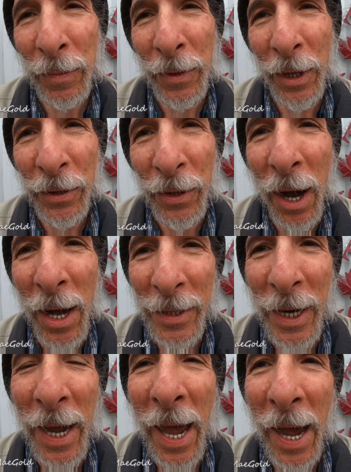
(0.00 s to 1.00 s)
the thought
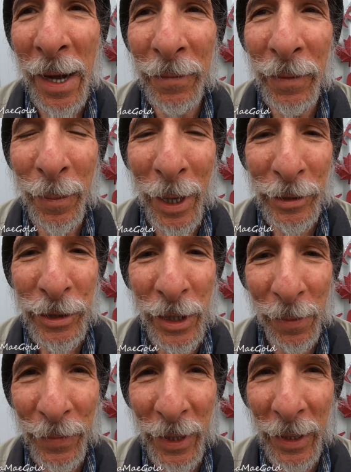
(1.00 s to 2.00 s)
I have about
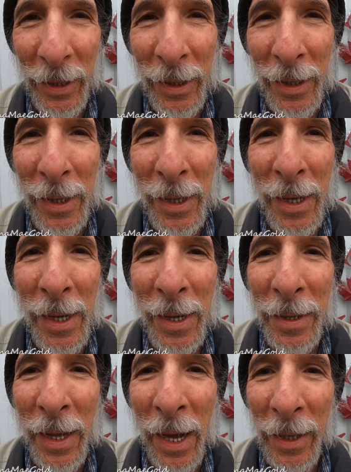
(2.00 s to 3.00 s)
something,
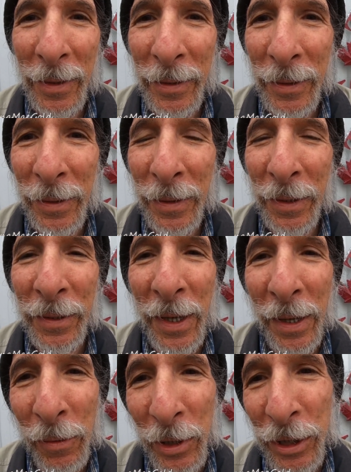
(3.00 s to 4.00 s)
that the
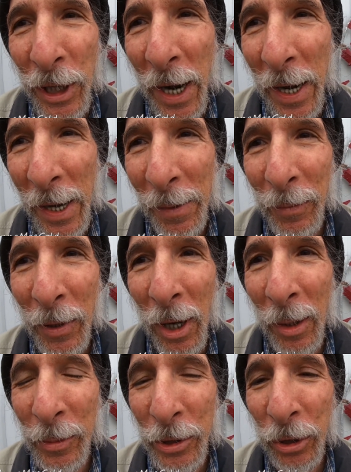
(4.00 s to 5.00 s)
thing which I am
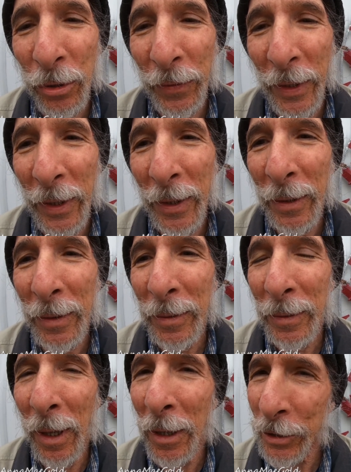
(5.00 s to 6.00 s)
observing
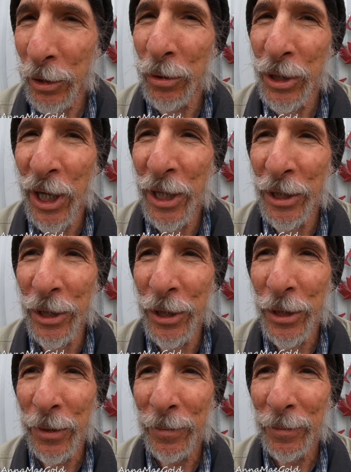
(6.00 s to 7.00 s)
also
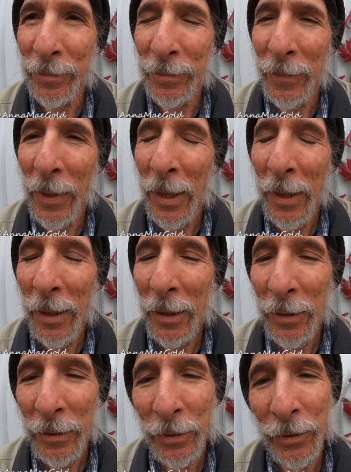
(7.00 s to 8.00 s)
changes.
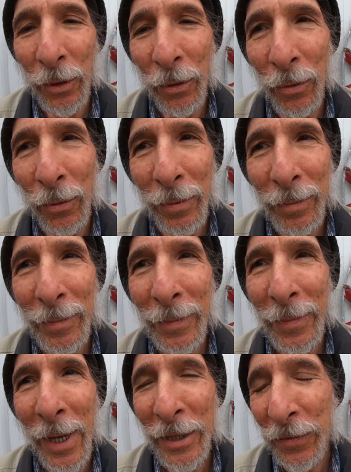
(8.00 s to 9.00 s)
So
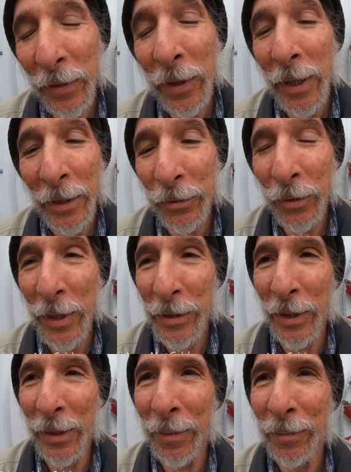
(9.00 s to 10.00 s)
that's very
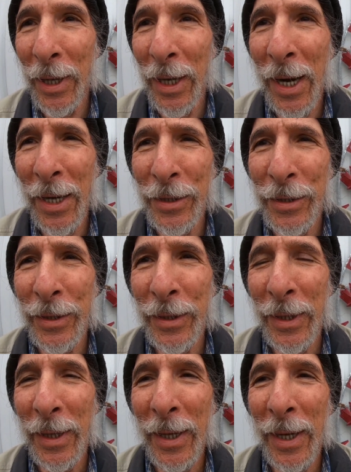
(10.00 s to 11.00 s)
interesting, because
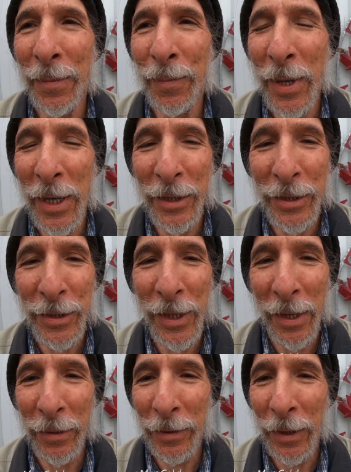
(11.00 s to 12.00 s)
it means
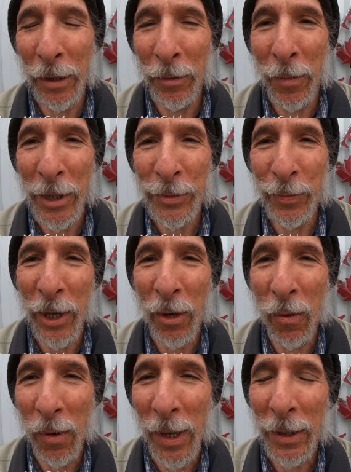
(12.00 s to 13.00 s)
that there must be
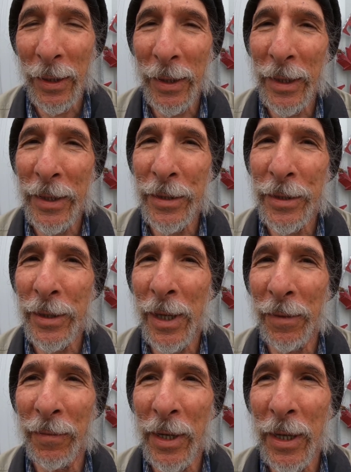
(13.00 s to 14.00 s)
qualities
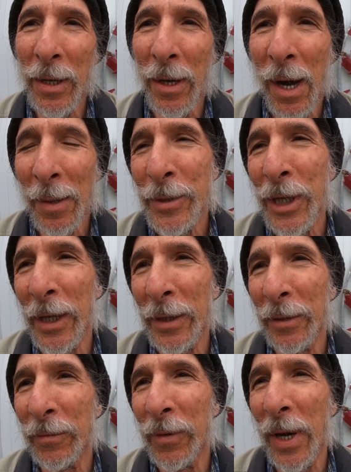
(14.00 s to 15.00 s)
of the
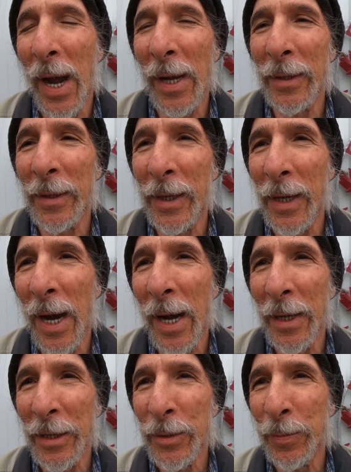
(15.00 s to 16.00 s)
objective reality I
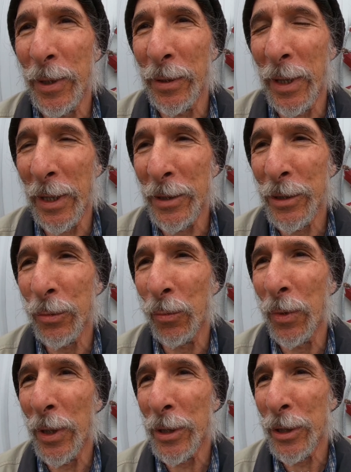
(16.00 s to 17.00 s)
experience
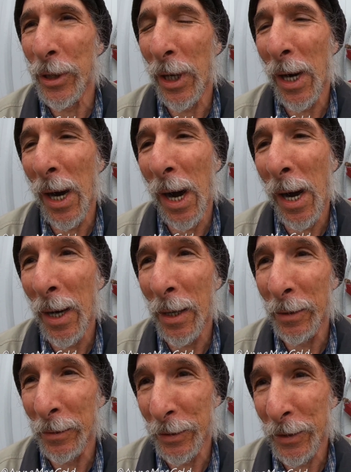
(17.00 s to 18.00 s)
which
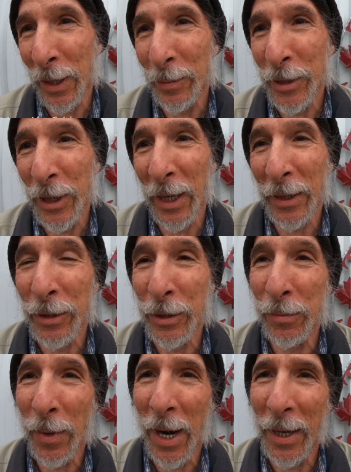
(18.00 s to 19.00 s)
are subject to
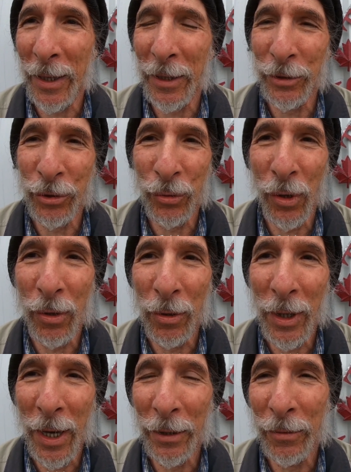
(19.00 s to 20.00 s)
my
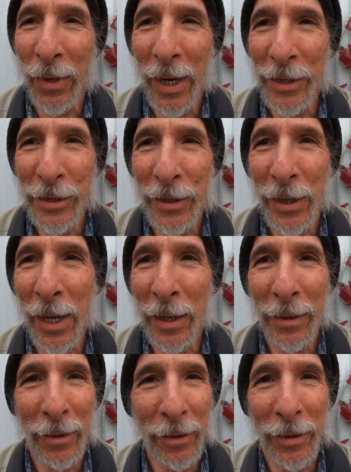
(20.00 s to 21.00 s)
control. Otherwise,
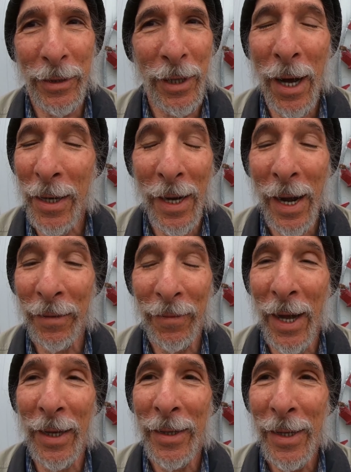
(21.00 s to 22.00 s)
I could not have
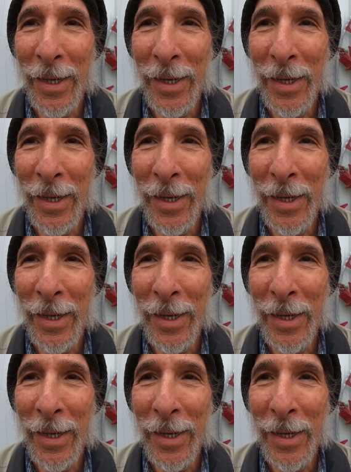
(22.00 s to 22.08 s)
that